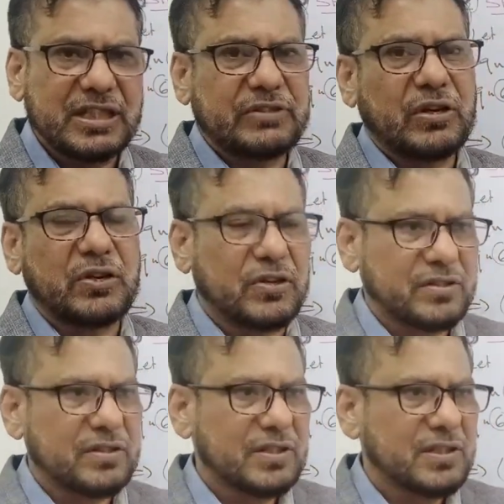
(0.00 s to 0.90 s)
It will
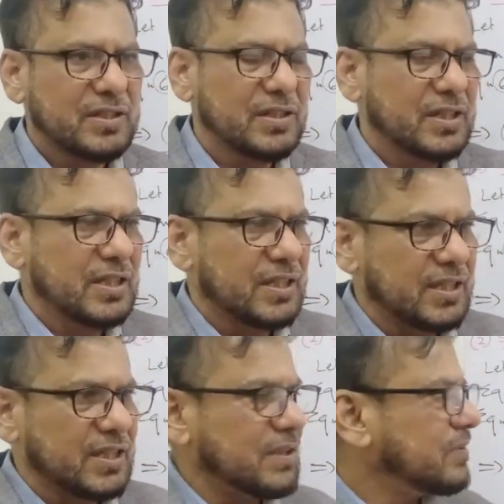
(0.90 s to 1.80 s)
not,
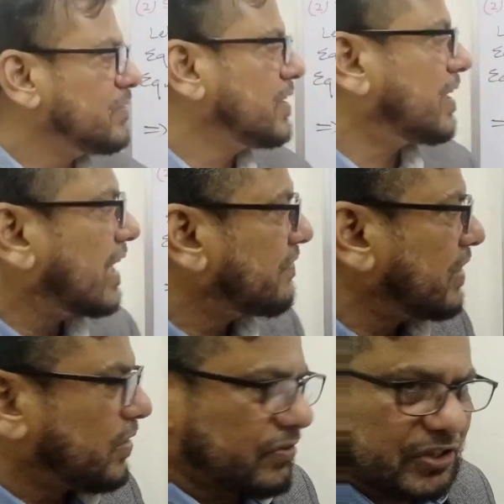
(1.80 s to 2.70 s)
the life
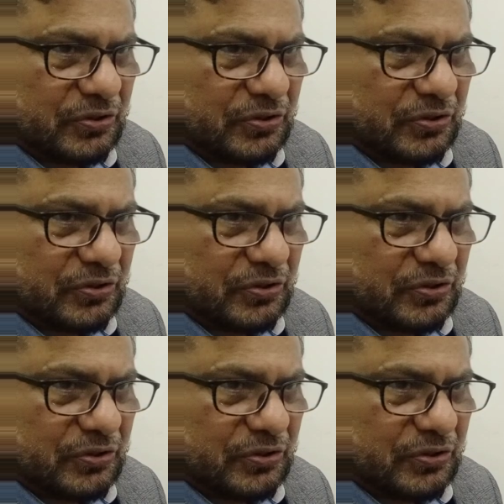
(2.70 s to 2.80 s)
will not